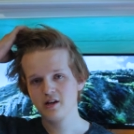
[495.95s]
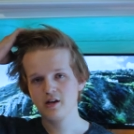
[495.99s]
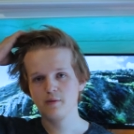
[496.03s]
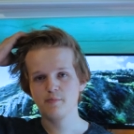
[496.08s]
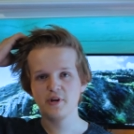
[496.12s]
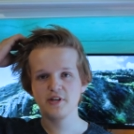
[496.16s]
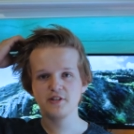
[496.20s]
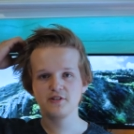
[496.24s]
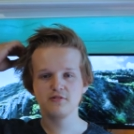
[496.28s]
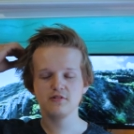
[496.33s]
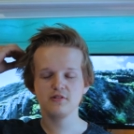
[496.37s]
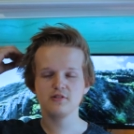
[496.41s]
And
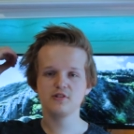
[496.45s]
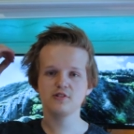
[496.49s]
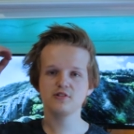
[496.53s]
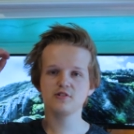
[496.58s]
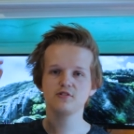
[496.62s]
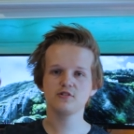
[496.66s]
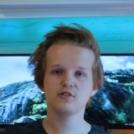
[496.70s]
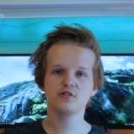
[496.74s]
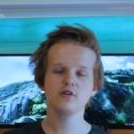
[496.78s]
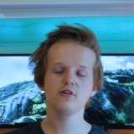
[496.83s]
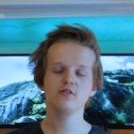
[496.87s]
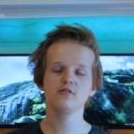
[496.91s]
basically just
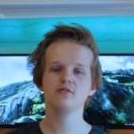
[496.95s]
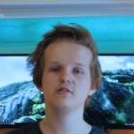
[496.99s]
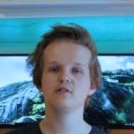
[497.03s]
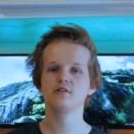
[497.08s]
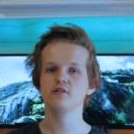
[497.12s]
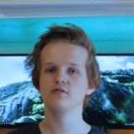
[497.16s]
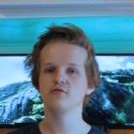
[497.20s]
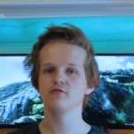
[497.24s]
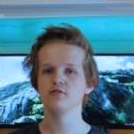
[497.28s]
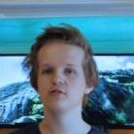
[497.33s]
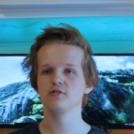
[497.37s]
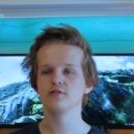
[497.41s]
to show you the
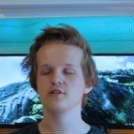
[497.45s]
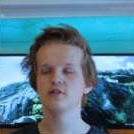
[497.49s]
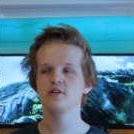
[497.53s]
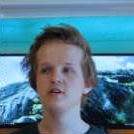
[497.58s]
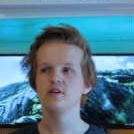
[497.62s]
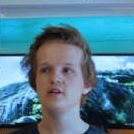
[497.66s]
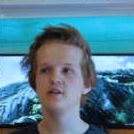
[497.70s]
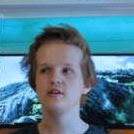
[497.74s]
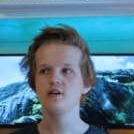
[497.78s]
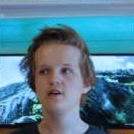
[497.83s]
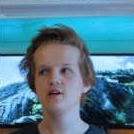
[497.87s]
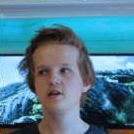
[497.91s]
difference,
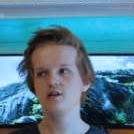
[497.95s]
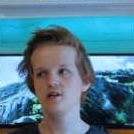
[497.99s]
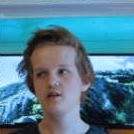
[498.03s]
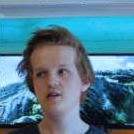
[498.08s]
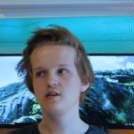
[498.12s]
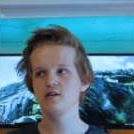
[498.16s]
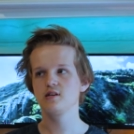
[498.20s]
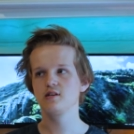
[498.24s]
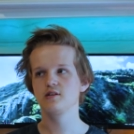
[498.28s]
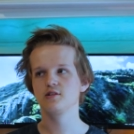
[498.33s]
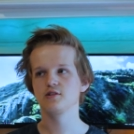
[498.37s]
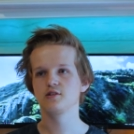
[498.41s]
here
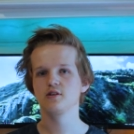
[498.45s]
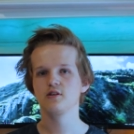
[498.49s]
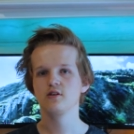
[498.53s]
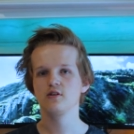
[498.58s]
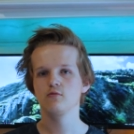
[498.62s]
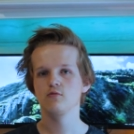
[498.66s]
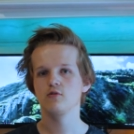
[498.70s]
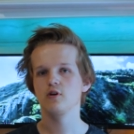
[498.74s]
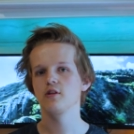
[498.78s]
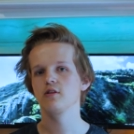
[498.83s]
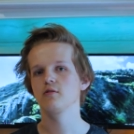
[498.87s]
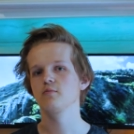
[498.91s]
is
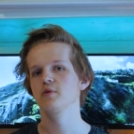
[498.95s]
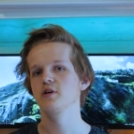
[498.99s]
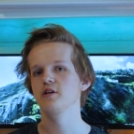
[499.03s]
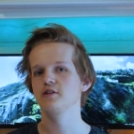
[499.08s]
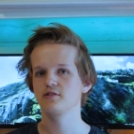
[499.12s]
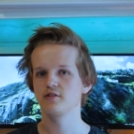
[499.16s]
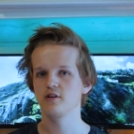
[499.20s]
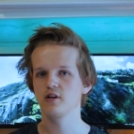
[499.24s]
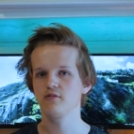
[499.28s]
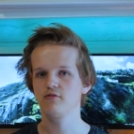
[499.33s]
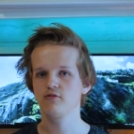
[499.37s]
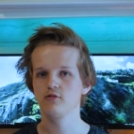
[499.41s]
one of the
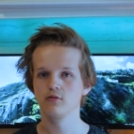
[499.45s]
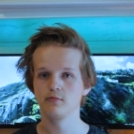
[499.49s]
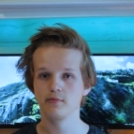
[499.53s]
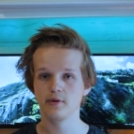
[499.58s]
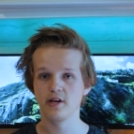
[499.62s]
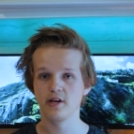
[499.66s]
meets that I filmed